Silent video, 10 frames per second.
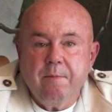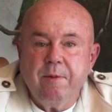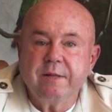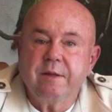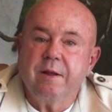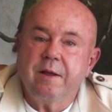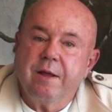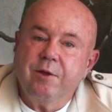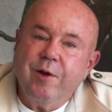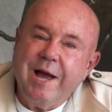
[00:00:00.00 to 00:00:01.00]
But
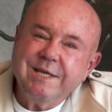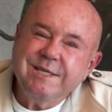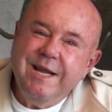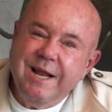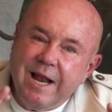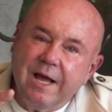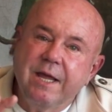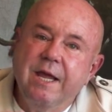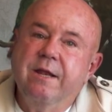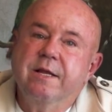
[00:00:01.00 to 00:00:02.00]
you're actually
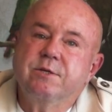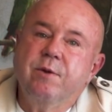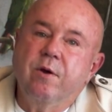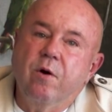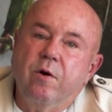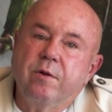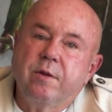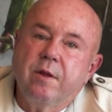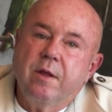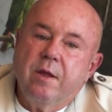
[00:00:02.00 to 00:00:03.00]
lucky in this regard.
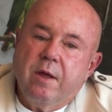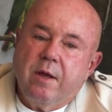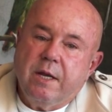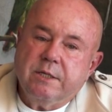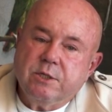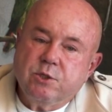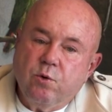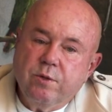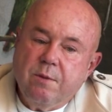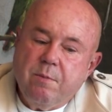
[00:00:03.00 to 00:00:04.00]
There's a
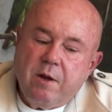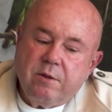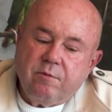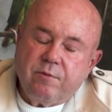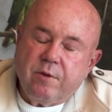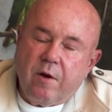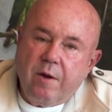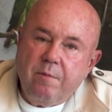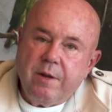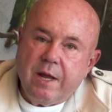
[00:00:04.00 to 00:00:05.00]
short amount of
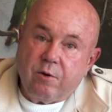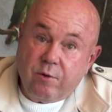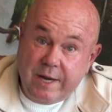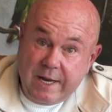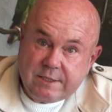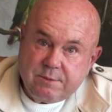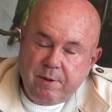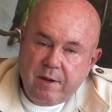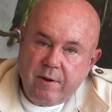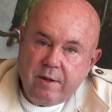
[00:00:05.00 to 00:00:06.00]
time, a condensed
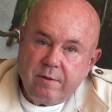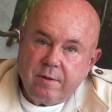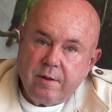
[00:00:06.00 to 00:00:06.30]
period,